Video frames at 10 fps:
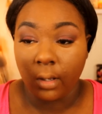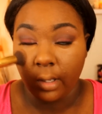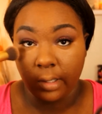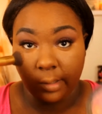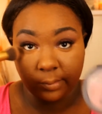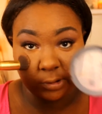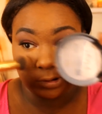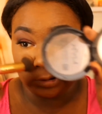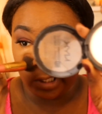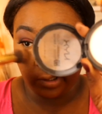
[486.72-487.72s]
And I'm
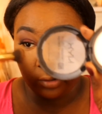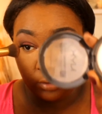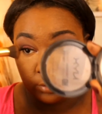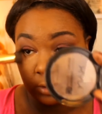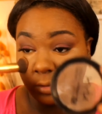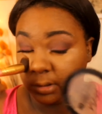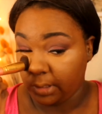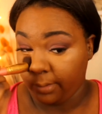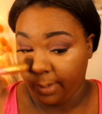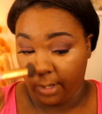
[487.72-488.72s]
just setting using the
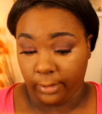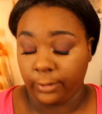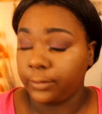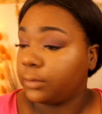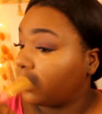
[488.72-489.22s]
same powder.